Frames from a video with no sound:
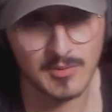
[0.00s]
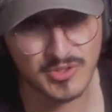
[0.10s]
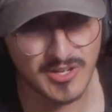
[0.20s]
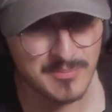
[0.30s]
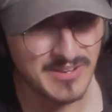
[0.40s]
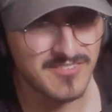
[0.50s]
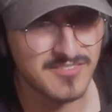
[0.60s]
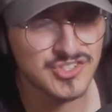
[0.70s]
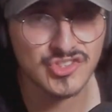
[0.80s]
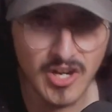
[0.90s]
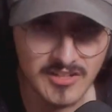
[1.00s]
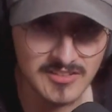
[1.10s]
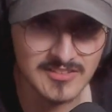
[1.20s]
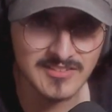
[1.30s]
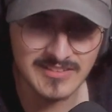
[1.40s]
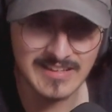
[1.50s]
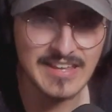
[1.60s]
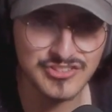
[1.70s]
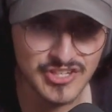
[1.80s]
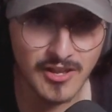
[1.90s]
I'm talking about soccer,
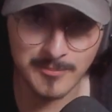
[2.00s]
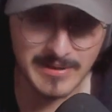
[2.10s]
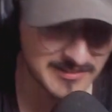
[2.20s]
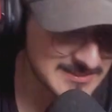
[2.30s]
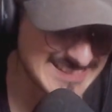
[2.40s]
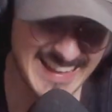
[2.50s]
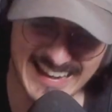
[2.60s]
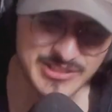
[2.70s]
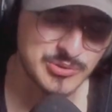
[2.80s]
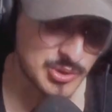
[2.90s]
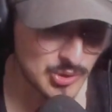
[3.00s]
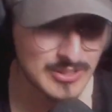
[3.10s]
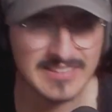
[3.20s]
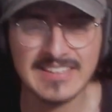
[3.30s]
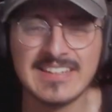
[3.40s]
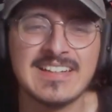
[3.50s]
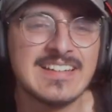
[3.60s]
as y'all Americans like to call it.